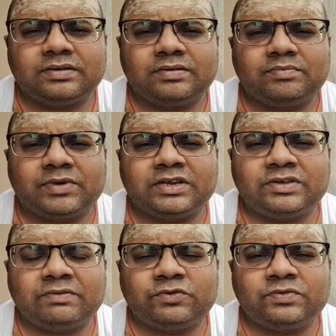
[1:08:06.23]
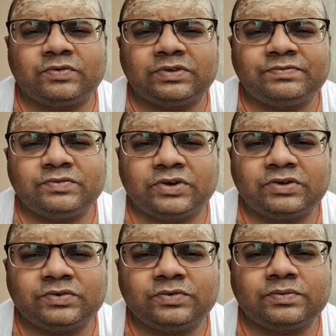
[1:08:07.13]
But you have to, if you want
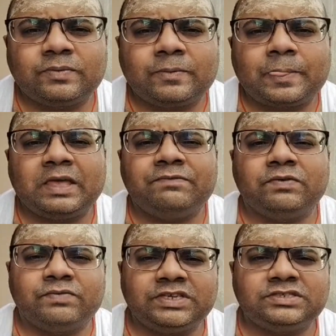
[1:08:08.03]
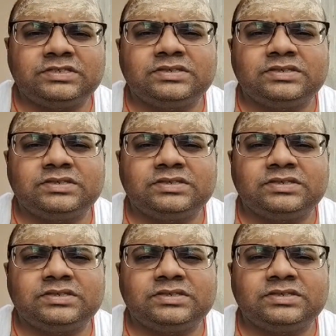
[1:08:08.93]
to, if you wish